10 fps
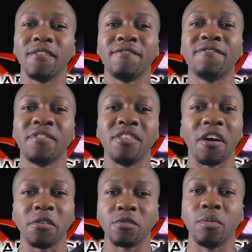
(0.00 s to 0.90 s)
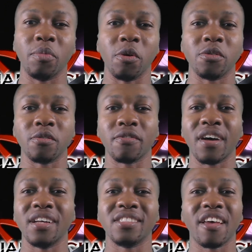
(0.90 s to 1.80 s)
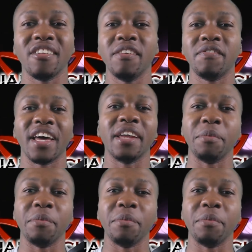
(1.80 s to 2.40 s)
Naruto Boruto fans and even anime